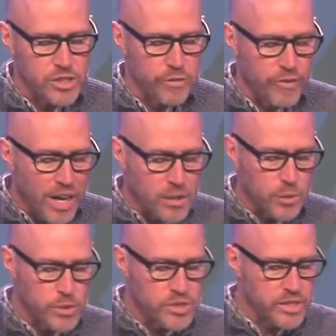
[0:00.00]
the
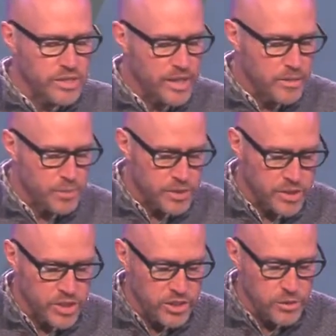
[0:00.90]
followers, the disciples,
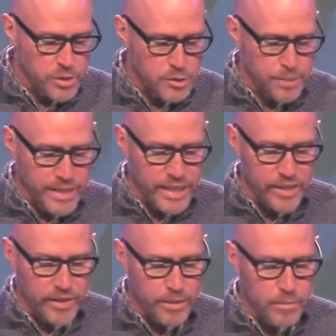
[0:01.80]
and Jesus was speaking
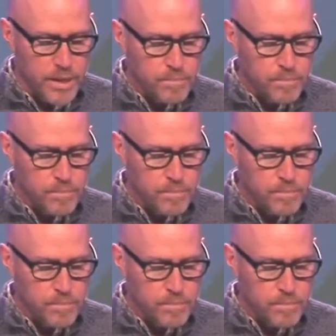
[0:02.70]
to them